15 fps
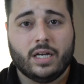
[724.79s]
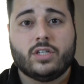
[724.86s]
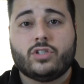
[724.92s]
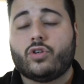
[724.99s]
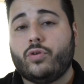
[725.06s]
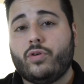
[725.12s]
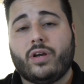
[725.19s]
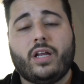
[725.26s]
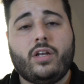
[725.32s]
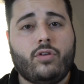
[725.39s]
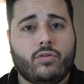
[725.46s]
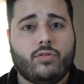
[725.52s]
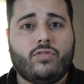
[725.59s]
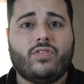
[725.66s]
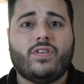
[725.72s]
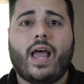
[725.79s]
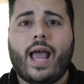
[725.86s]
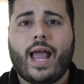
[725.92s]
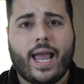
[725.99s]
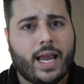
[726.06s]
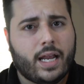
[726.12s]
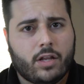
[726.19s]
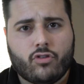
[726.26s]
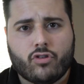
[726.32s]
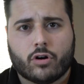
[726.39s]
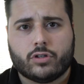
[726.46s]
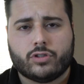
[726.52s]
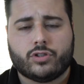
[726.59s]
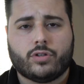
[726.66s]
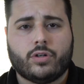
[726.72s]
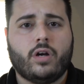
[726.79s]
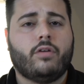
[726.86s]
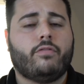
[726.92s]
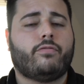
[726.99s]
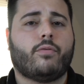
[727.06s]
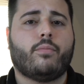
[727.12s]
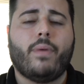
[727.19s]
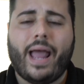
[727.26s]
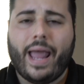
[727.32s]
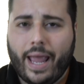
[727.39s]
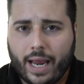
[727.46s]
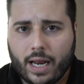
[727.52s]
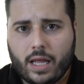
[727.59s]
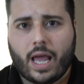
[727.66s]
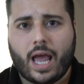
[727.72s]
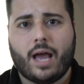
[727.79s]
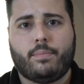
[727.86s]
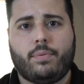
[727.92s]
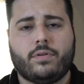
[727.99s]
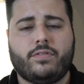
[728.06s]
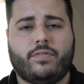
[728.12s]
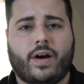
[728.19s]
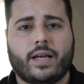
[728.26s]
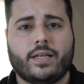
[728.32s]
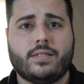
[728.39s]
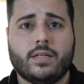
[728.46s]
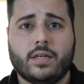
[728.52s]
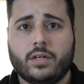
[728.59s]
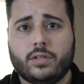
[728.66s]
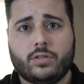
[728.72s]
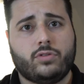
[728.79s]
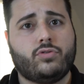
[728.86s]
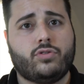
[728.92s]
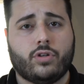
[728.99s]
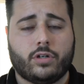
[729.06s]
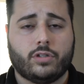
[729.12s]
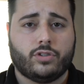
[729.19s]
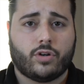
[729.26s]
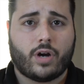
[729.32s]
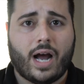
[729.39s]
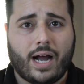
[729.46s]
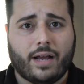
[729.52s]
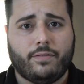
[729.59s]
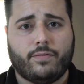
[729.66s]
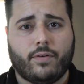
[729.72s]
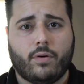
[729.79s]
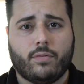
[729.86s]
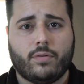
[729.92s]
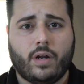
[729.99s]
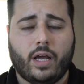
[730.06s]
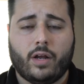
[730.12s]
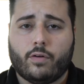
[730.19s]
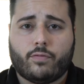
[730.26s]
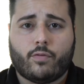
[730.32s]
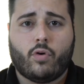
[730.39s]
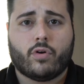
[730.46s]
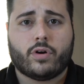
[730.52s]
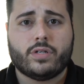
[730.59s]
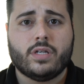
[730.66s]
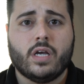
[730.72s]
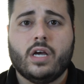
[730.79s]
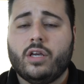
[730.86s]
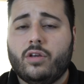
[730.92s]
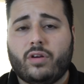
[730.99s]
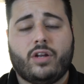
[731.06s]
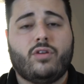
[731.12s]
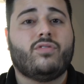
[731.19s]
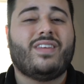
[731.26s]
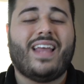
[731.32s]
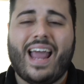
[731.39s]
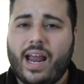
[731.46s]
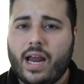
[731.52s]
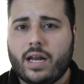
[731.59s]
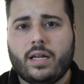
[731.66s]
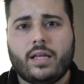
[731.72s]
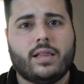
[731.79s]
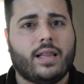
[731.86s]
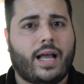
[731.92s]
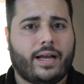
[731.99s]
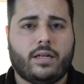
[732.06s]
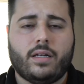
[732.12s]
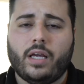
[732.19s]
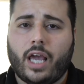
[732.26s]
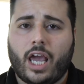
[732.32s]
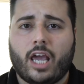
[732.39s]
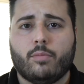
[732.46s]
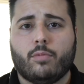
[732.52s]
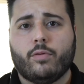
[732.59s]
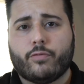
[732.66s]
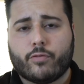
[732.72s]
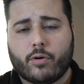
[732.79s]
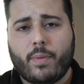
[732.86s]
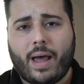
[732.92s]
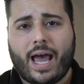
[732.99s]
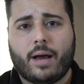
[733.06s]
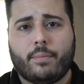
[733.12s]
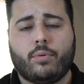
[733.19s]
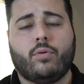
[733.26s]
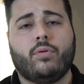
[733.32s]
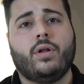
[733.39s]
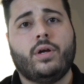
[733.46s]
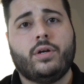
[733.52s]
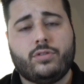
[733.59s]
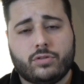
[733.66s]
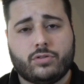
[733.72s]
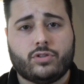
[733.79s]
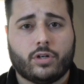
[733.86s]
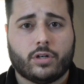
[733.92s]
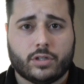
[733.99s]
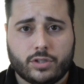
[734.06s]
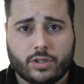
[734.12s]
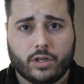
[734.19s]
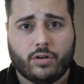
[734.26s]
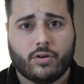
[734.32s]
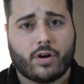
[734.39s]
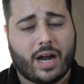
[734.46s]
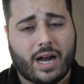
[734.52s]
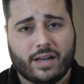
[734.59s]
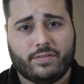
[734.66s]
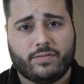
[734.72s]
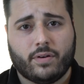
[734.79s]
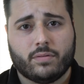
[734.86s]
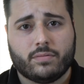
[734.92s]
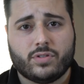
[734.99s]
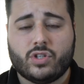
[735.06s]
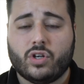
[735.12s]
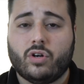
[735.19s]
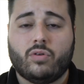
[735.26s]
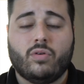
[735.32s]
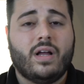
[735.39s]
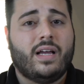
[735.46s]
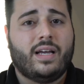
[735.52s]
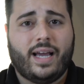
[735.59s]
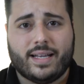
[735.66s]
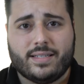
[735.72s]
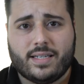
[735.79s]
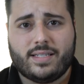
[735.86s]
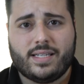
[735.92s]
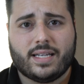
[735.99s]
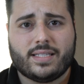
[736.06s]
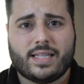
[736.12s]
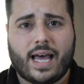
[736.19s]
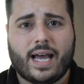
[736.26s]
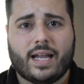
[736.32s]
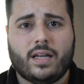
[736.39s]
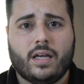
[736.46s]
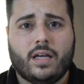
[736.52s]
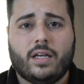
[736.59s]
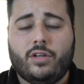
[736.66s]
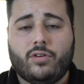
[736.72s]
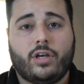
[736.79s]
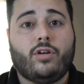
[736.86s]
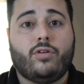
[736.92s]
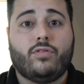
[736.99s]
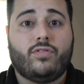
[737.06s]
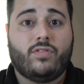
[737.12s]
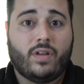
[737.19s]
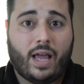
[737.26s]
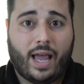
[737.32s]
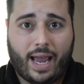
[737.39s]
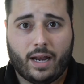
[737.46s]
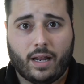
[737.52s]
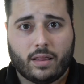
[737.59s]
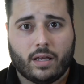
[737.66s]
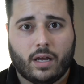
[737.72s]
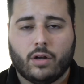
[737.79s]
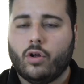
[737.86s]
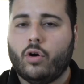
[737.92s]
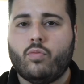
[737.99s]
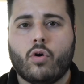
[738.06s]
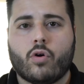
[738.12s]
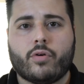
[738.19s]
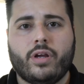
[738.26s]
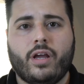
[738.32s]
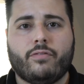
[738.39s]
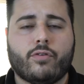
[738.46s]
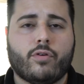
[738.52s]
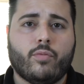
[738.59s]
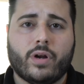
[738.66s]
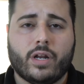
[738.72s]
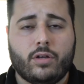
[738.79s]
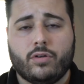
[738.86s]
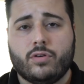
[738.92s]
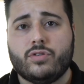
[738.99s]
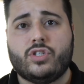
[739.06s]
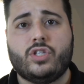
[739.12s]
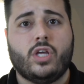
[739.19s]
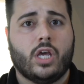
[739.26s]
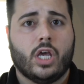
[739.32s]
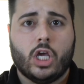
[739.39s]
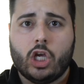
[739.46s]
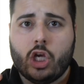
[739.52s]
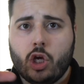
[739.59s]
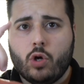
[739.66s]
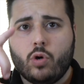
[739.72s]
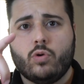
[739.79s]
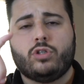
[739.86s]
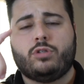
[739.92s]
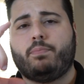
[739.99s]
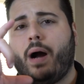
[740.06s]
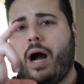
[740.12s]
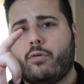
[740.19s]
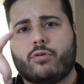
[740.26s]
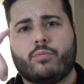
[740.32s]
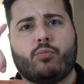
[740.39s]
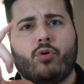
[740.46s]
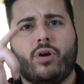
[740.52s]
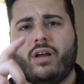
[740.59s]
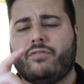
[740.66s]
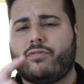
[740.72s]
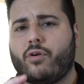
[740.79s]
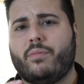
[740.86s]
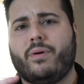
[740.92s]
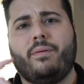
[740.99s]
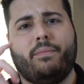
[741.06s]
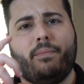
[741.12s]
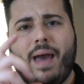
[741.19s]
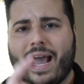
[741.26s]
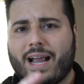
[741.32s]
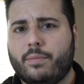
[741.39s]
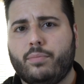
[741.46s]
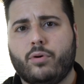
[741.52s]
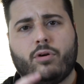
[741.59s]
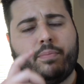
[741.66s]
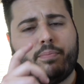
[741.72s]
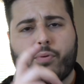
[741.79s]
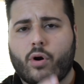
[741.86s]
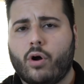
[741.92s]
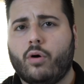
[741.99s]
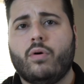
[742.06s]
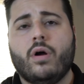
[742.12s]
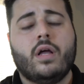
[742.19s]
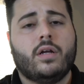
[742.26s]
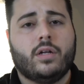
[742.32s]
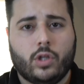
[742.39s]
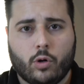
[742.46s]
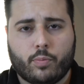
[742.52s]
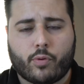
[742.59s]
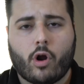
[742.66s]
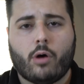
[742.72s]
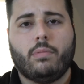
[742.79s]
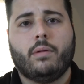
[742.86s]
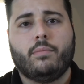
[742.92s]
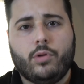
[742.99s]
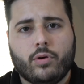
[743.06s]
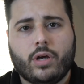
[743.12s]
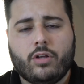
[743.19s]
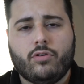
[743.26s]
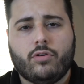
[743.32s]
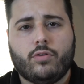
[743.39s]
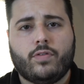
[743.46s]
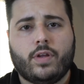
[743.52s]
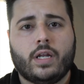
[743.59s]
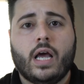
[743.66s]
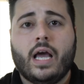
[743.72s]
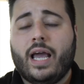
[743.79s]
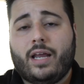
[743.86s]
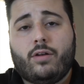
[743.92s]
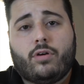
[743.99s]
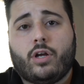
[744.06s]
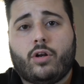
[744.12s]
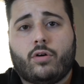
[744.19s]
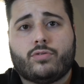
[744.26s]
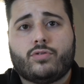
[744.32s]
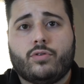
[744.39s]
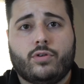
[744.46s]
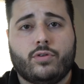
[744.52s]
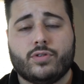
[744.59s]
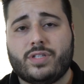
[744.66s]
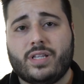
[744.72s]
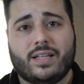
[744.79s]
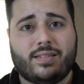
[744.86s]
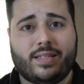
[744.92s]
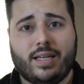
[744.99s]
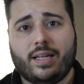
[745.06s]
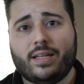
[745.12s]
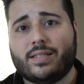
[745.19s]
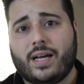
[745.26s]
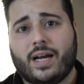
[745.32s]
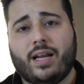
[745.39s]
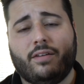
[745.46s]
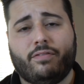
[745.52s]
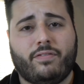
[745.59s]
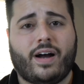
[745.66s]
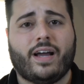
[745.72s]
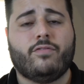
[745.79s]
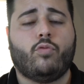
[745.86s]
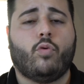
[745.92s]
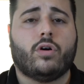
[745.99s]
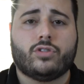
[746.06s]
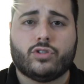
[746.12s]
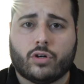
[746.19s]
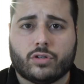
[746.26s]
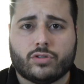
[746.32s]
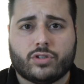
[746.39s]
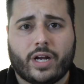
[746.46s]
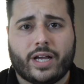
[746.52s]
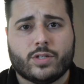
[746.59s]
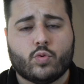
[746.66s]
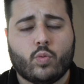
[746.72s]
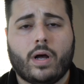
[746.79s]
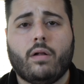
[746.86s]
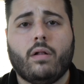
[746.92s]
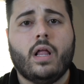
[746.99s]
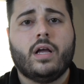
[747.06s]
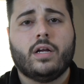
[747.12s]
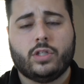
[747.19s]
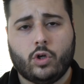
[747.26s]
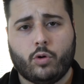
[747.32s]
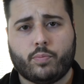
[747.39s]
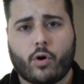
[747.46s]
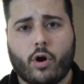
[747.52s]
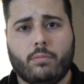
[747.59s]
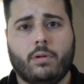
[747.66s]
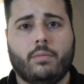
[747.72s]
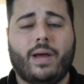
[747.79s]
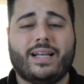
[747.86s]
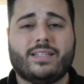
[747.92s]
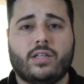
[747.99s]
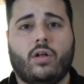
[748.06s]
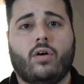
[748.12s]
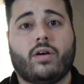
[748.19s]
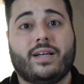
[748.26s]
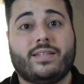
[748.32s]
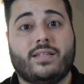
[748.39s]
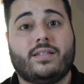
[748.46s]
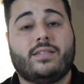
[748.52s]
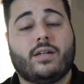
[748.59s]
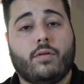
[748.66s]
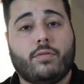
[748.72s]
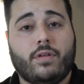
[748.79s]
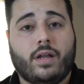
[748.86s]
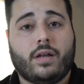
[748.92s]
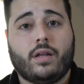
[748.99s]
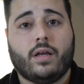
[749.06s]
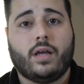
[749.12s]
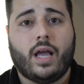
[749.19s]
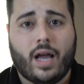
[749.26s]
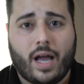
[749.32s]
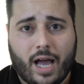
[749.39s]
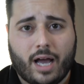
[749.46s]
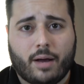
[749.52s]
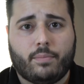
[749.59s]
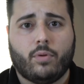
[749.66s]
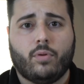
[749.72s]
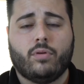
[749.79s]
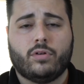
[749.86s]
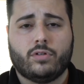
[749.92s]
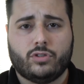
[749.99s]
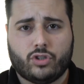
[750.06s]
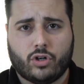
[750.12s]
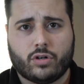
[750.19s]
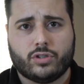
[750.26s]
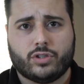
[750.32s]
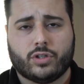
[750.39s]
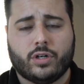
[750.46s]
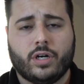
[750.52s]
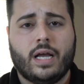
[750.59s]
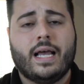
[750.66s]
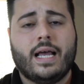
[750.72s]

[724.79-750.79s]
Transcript: So you can use any charger from any Apple device to charge your iPhone. And of course, you can use any lightning cable from Apple to charge your iPhone. So as easy as that, you can use anything. Don't worry if you want to use the huge power brick from a MacBook Pro, no problem, you can use it. And you can also use the teeny tiny 5 watt charger as well, no problem, as long as it's an authentic Apple charger.